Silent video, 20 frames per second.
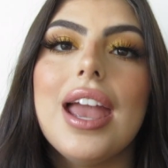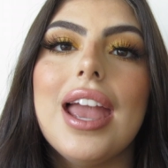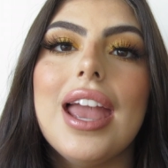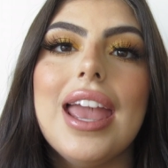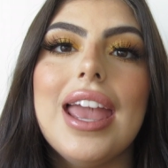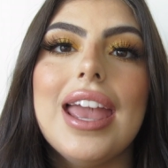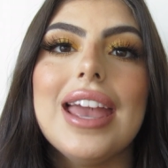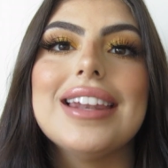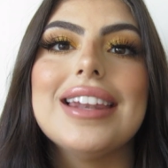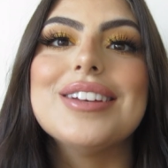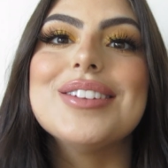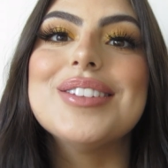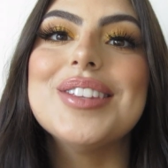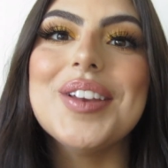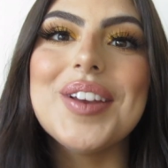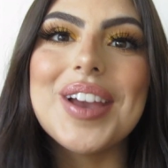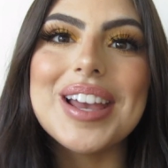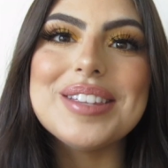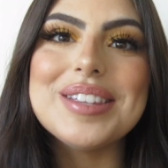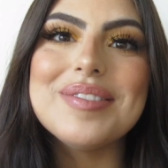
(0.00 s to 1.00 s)
And I'll
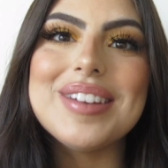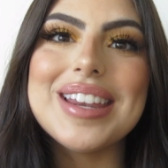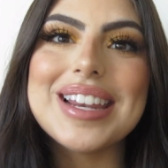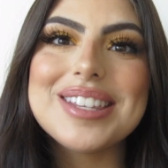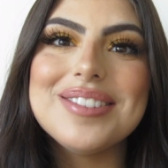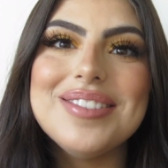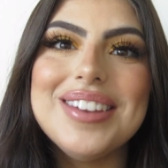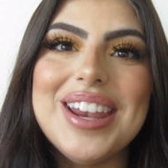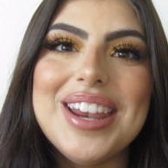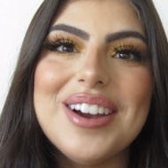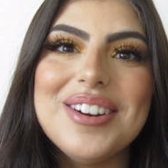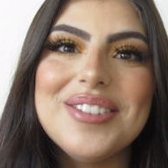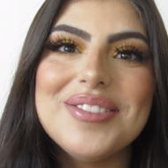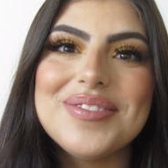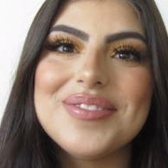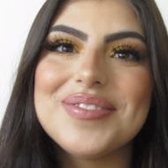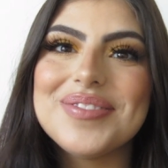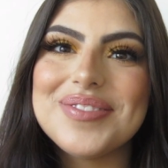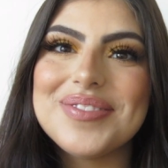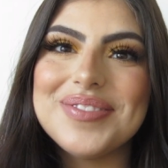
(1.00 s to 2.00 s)
see you guys in my next video.
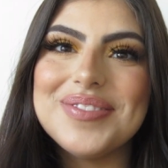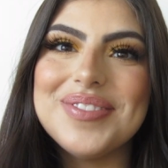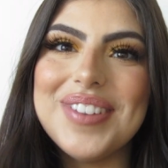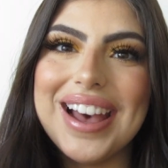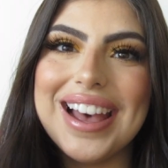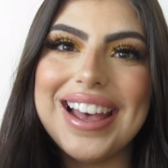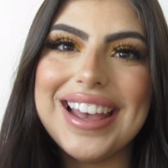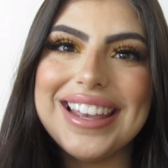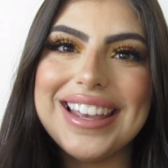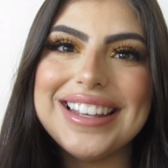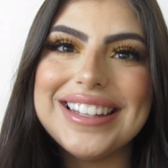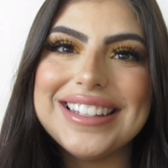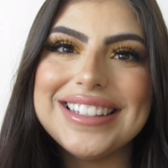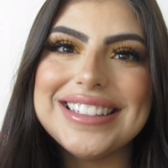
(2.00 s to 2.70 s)
Bye!